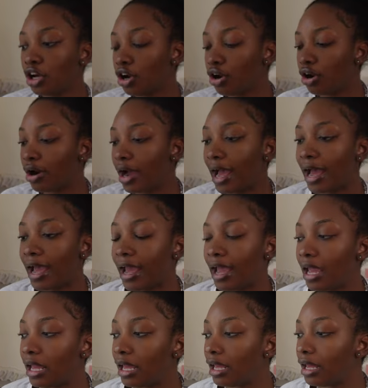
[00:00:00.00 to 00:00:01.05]

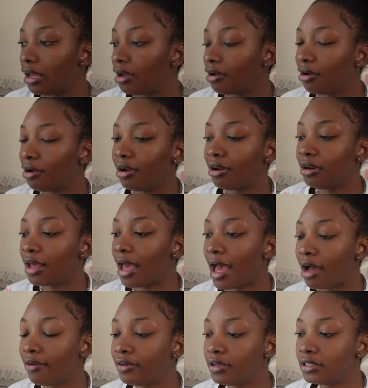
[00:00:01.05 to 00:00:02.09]
I
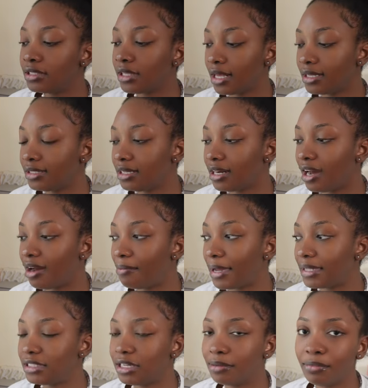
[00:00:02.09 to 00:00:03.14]
haven't tested out
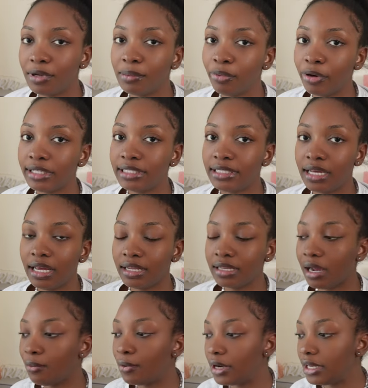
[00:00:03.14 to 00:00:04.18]
my tumbler press yet.
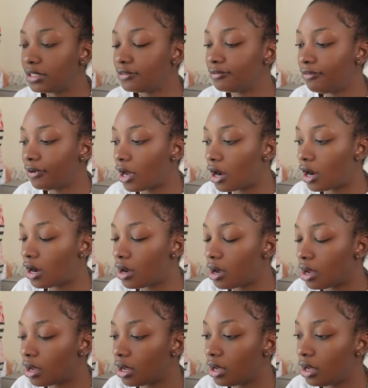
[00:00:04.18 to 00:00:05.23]
I wanted to
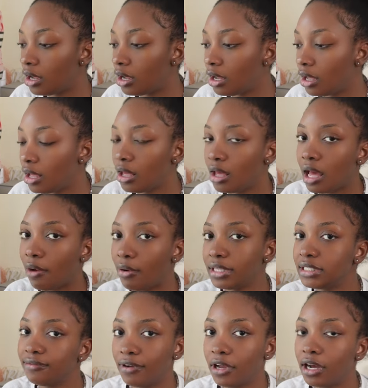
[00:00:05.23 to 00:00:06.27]
vlog I
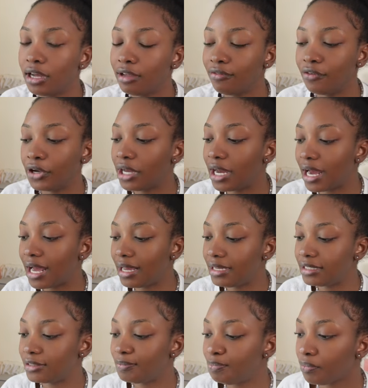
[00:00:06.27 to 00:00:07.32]
wanted to vlog it for you
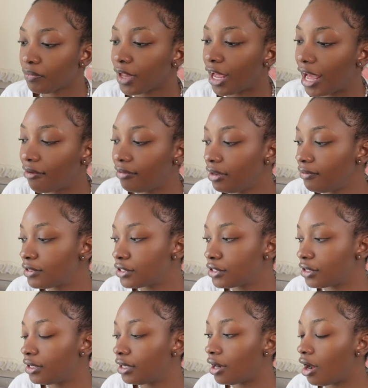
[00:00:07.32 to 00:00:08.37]
guys. I haven't even
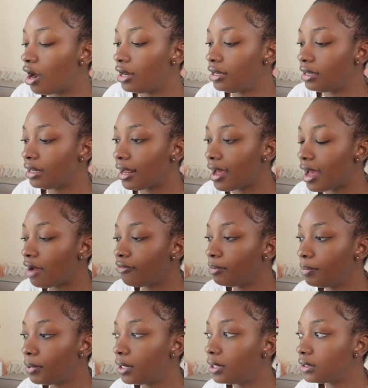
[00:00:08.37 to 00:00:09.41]
turned it on yet. I have
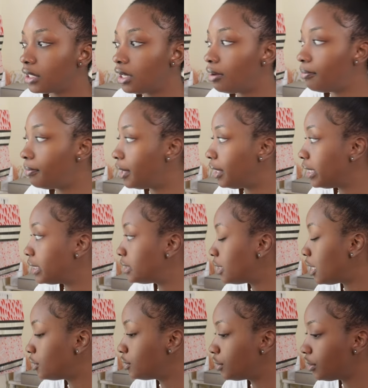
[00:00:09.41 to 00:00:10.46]
it plugged up, but it's
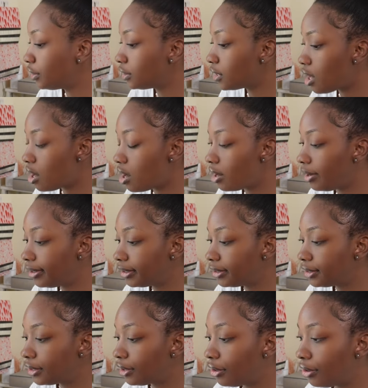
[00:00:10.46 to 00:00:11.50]
not turned on.
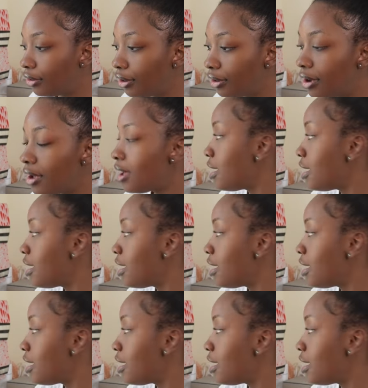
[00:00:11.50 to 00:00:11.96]
So